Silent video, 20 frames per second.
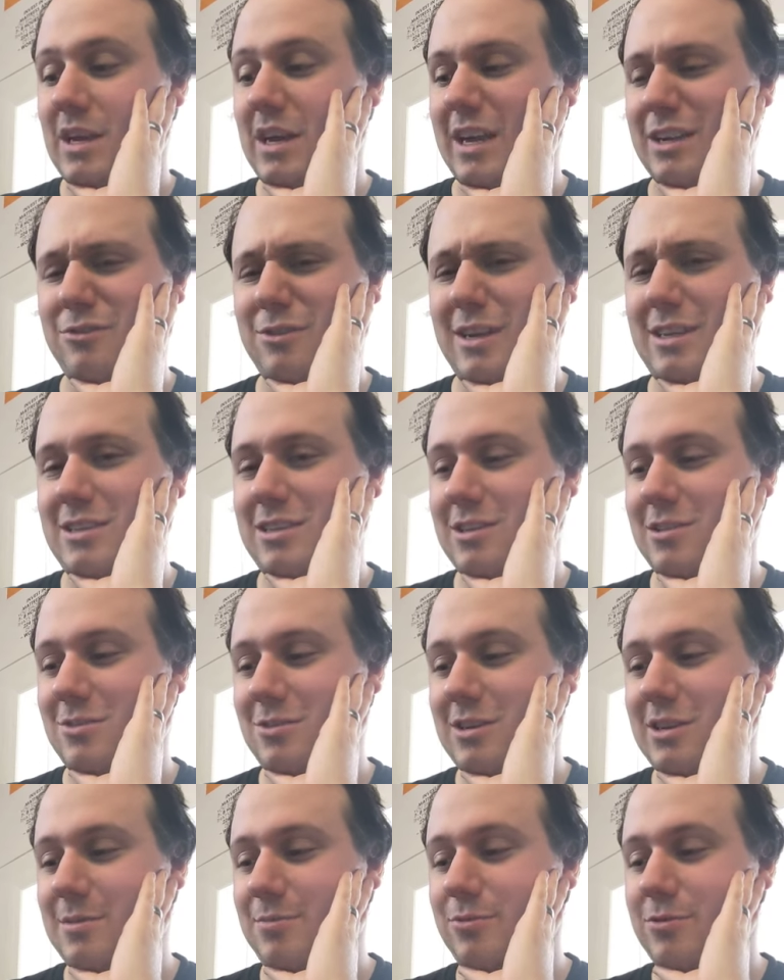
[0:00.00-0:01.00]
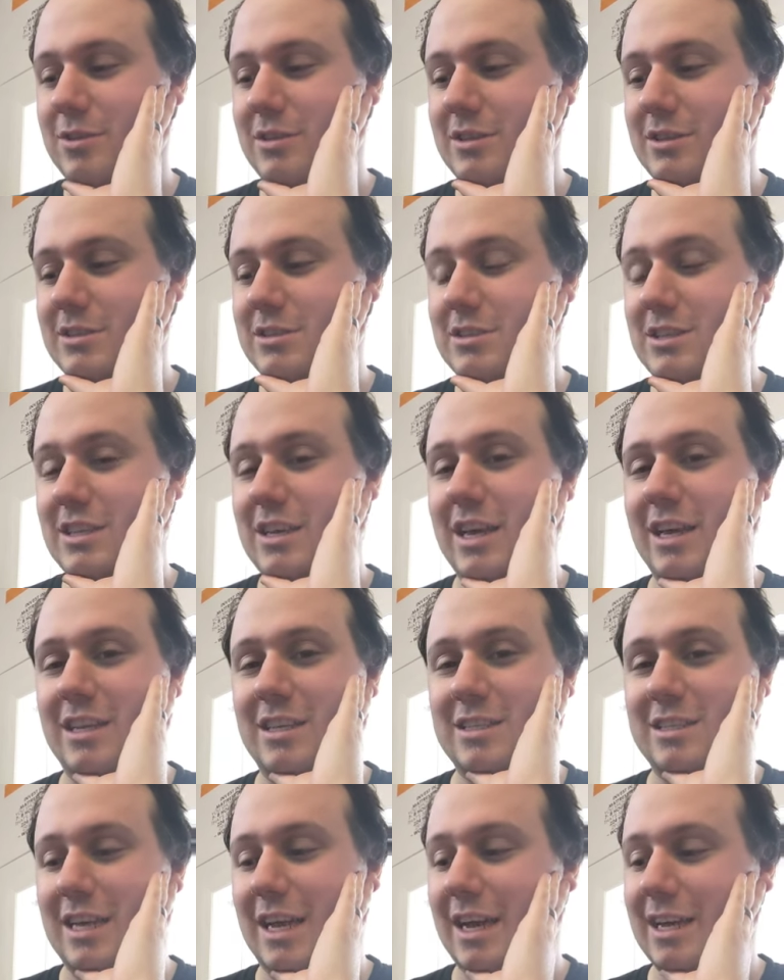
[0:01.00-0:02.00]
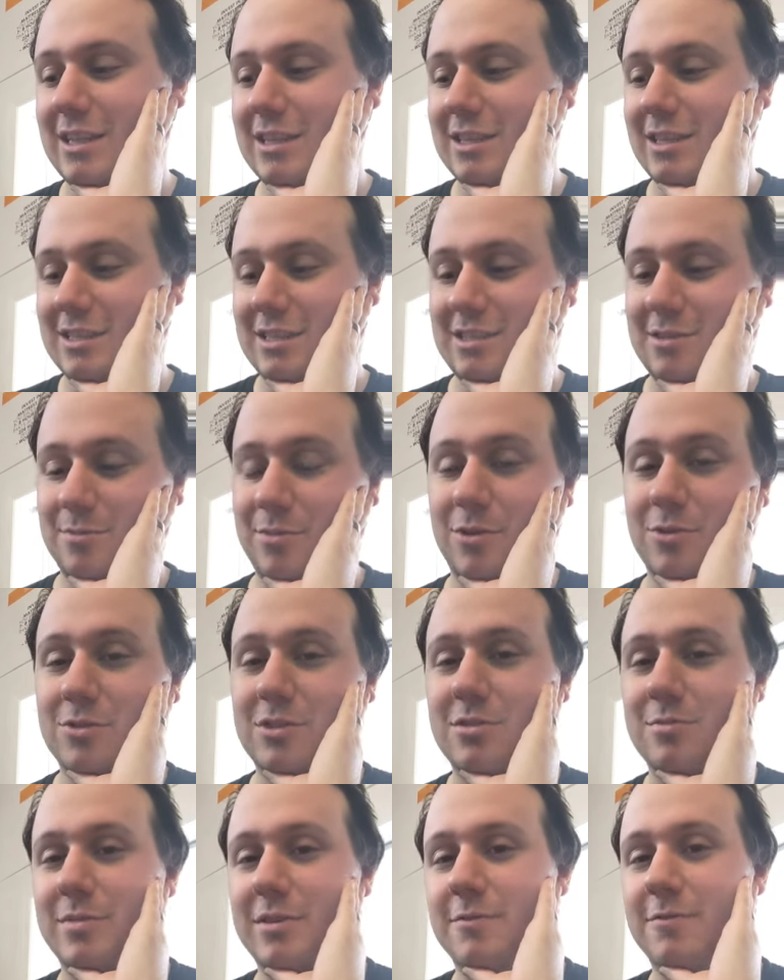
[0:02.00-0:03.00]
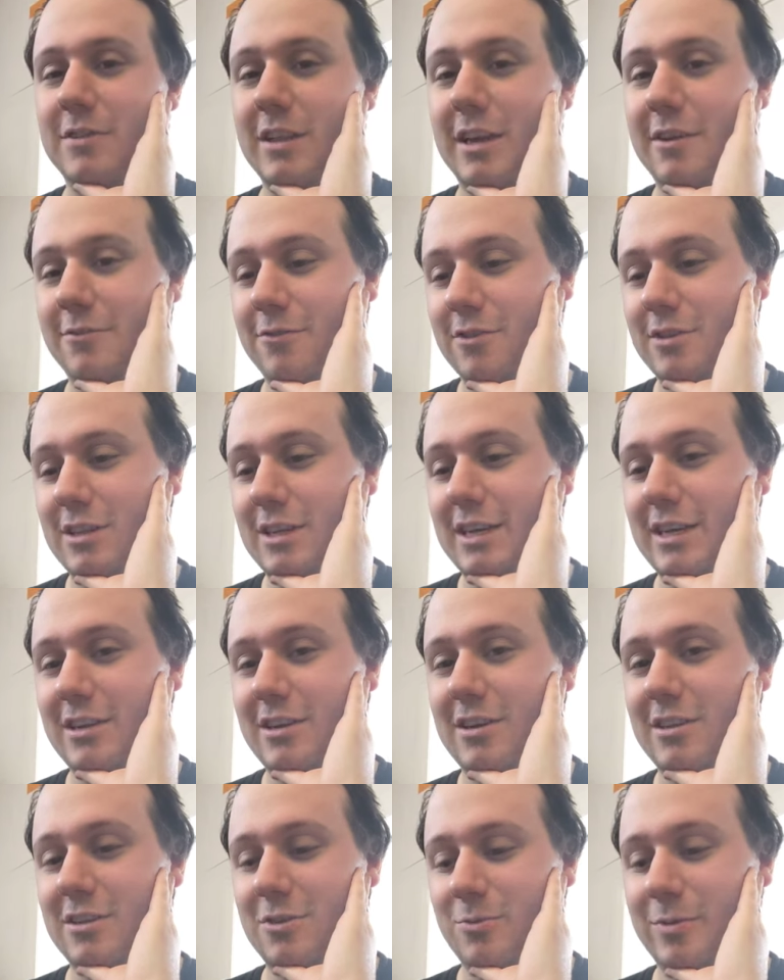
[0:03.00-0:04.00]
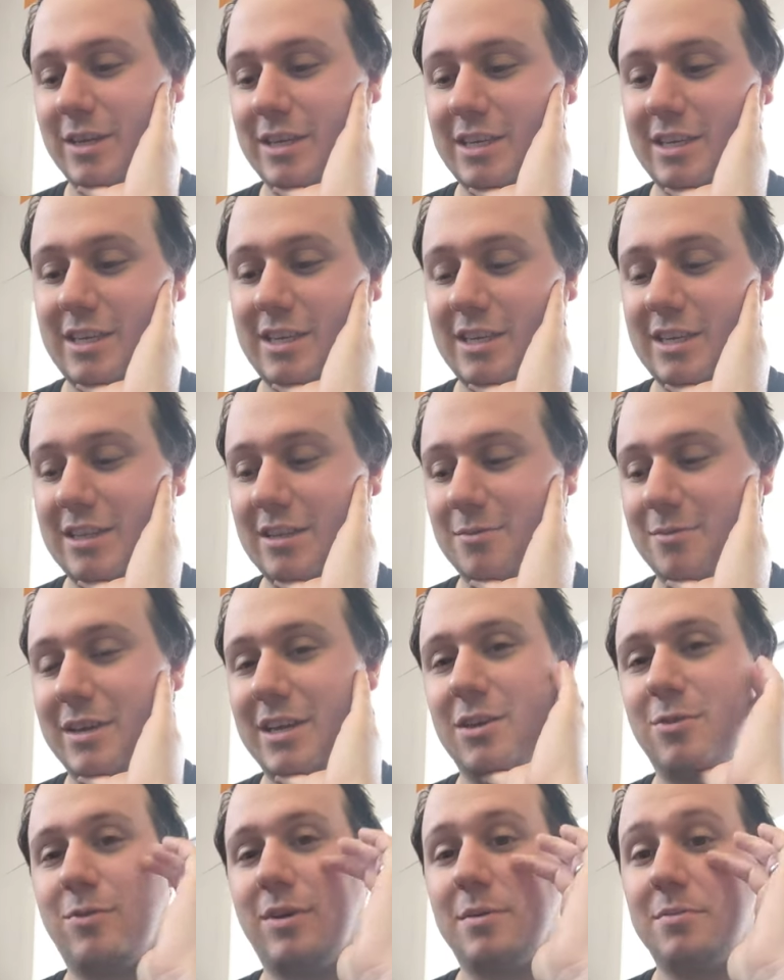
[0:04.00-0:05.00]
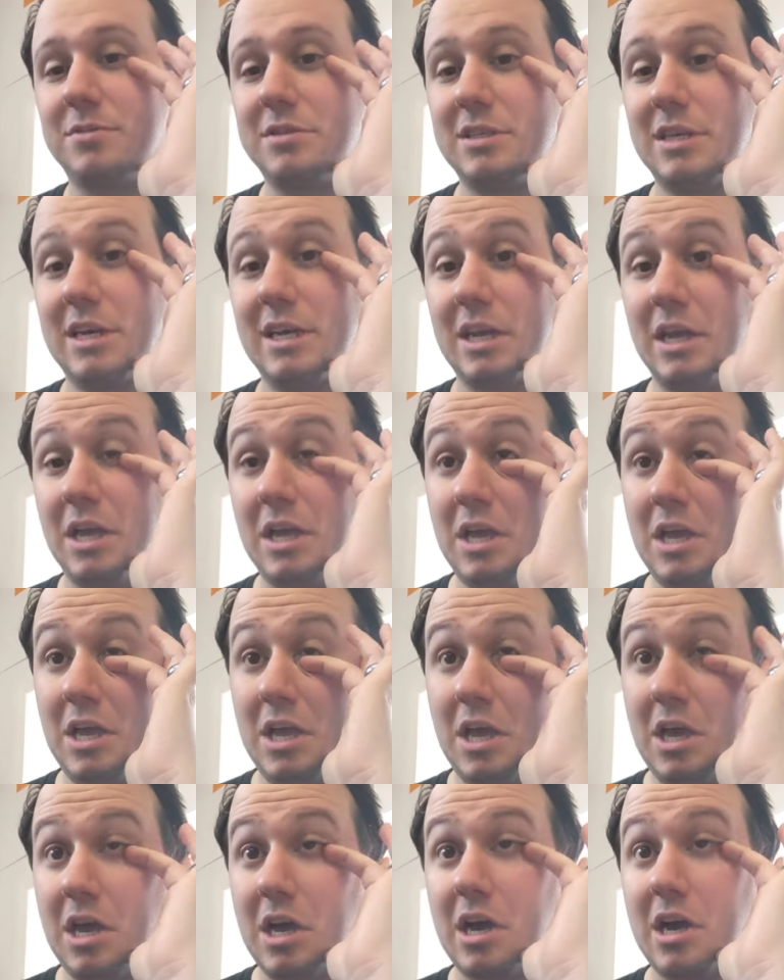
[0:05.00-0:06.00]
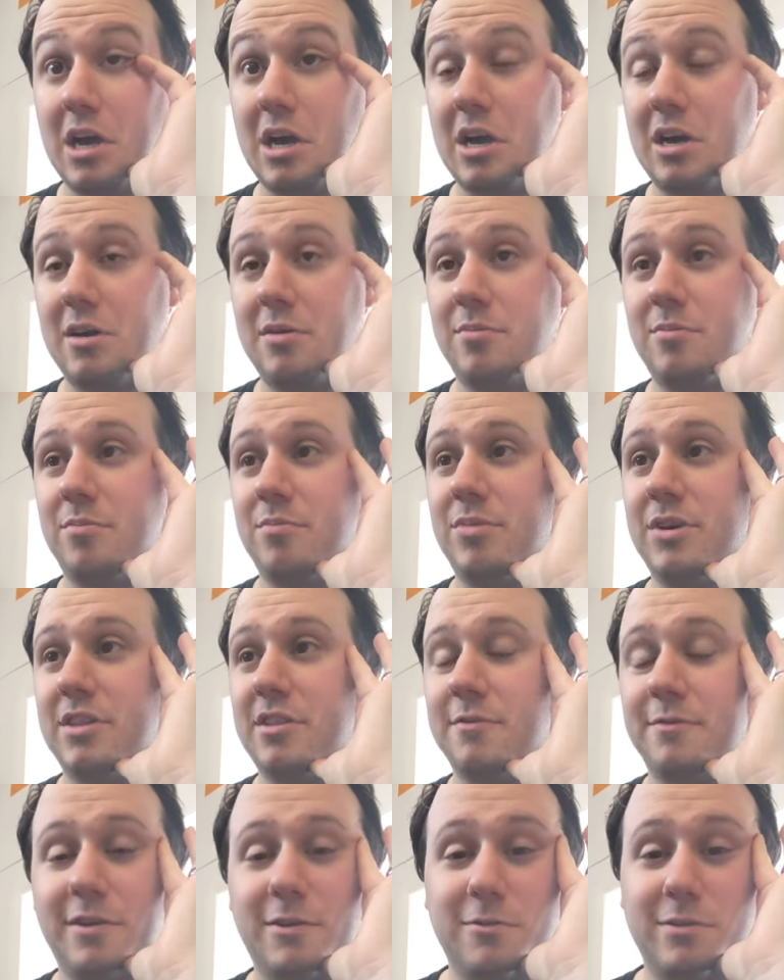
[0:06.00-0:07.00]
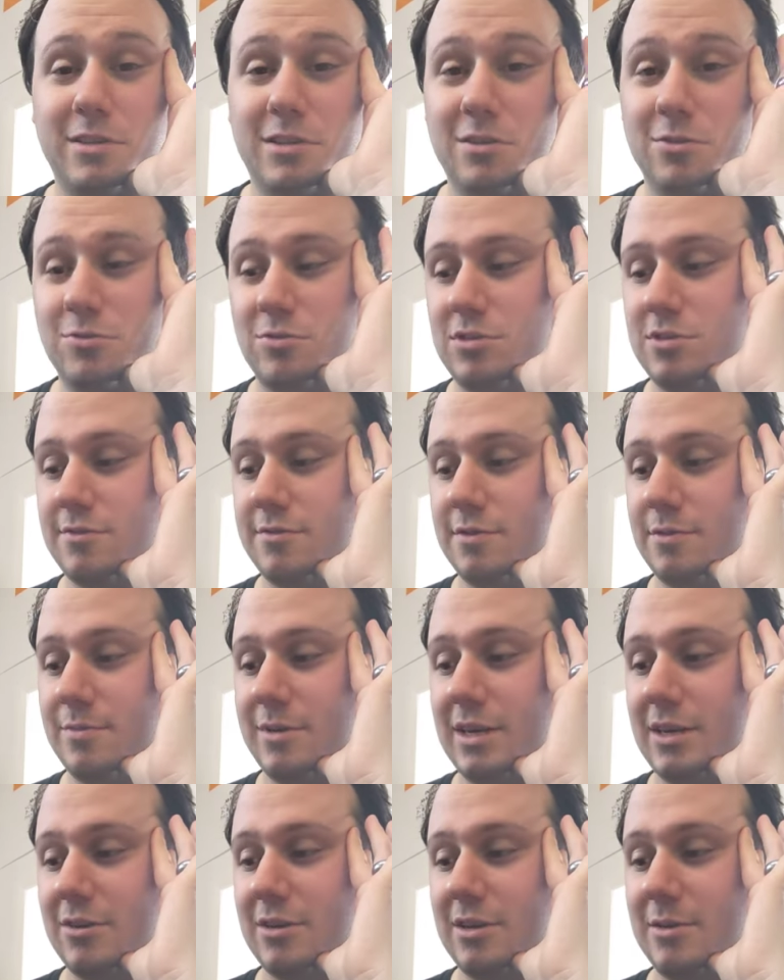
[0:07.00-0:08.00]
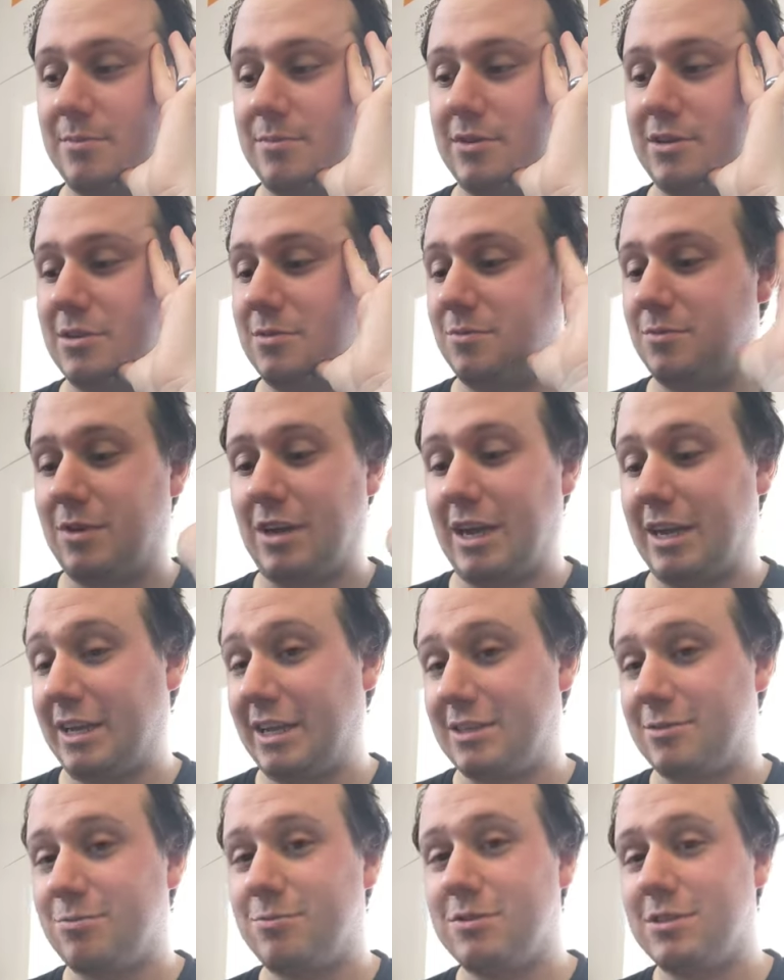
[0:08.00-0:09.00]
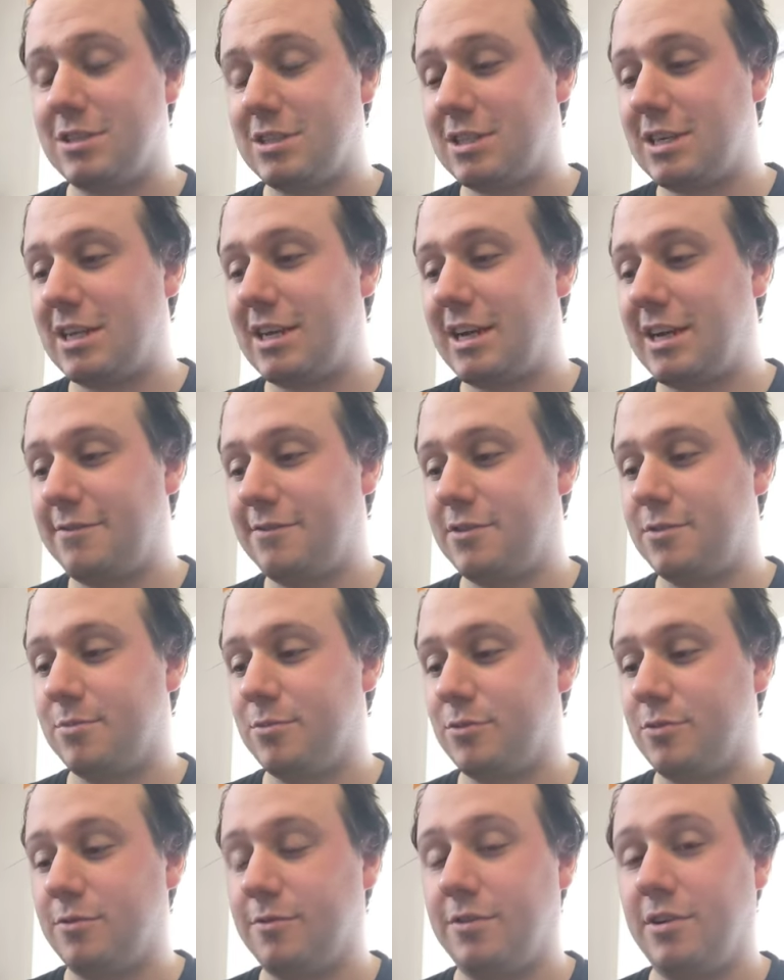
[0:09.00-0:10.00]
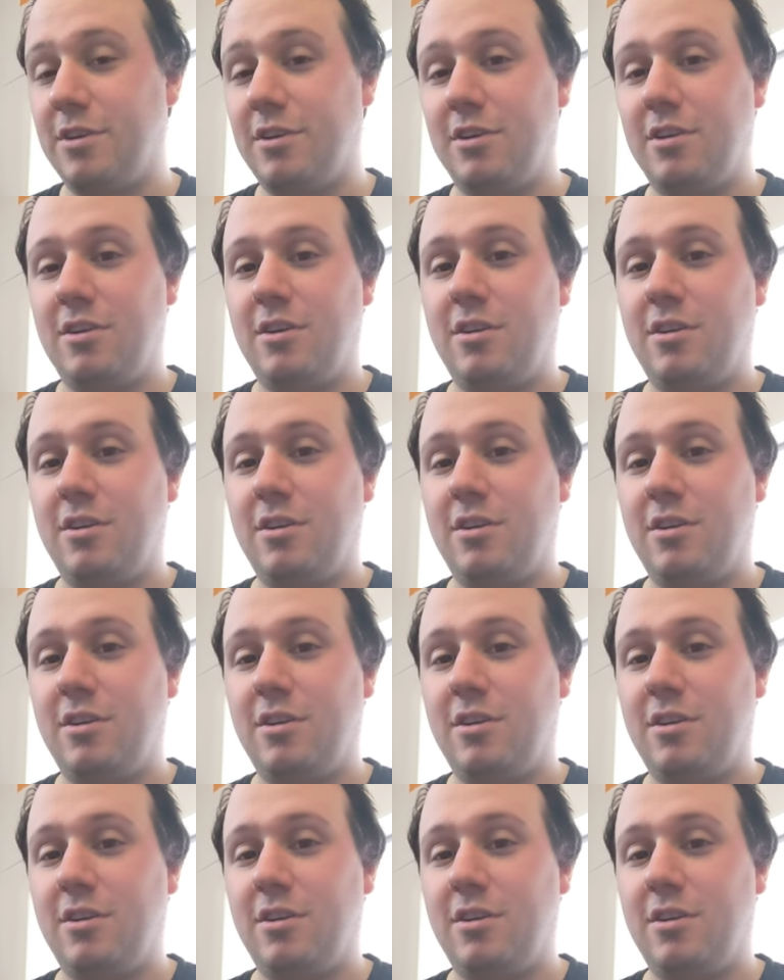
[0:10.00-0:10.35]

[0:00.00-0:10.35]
I tried to look up what this exactly is supposed to be flavored like on the wiki and the main website, um, but they're very elusive about it. But I guess we're just going to have to move